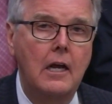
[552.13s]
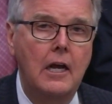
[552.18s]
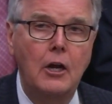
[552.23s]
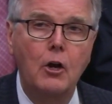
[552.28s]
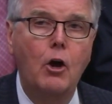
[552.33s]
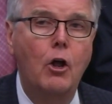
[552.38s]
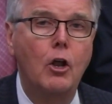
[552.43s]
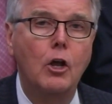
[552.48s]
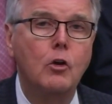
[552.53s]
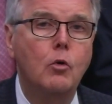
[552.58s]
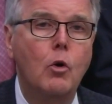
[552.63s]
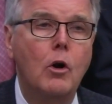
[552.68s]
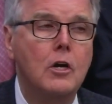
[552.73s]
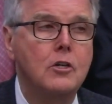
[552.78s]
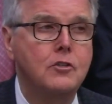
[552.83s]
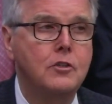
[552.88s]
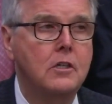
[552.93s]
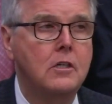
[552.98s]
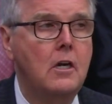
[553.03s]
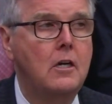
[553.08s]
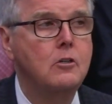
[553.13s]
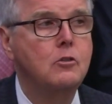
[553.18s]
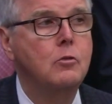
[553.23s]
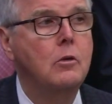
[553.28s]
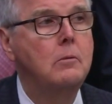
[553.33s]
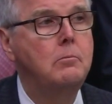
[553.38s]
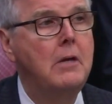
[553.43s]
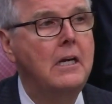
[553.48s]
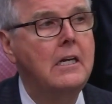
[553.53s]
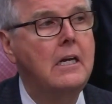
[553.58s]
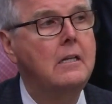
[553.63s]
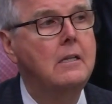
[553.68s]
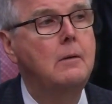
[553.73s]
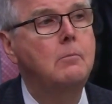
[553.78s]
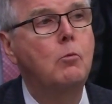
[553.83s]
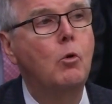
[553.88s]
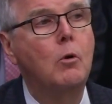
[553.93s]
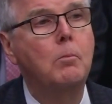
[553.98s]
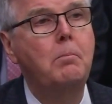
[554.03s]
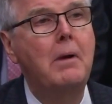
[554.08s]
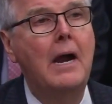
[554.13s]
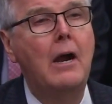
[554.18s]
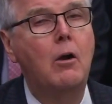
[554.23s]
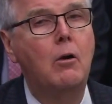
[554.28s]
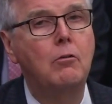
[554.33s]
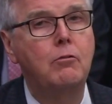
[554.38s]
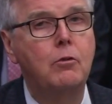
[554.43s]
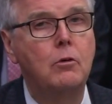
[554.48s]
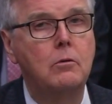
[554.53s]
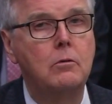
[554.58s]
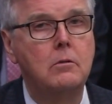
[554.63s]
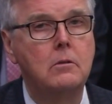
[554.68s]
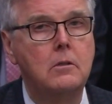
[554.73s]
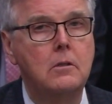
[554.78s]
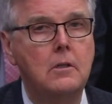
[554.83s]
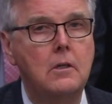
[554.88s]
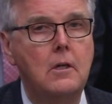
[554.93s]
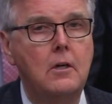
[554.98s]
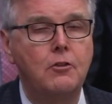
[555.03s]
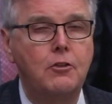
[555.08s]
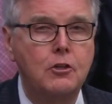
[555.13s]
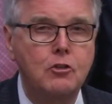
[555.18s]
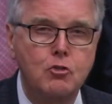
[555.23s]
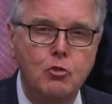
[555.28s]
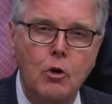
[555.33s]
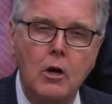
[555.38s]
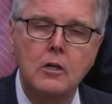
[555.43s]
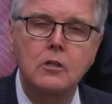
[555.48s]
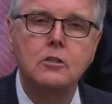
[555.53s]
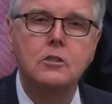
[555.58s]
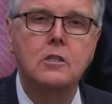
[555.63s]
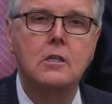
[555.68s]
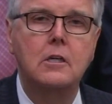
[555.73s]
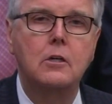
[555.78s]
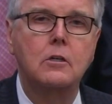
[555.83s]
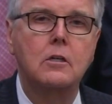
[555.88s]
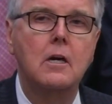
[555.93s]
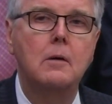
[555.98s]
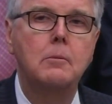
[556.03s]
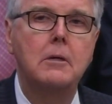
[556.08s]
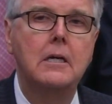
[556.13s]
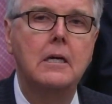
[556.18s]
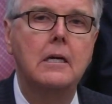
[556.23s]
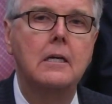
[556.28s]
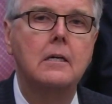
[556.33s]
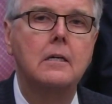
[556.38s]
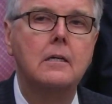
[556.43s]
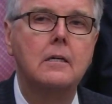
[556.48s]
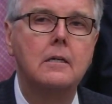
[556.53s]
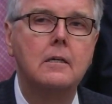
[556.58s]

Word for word: and all across the country, making them more powerful. The drugs that are coming in.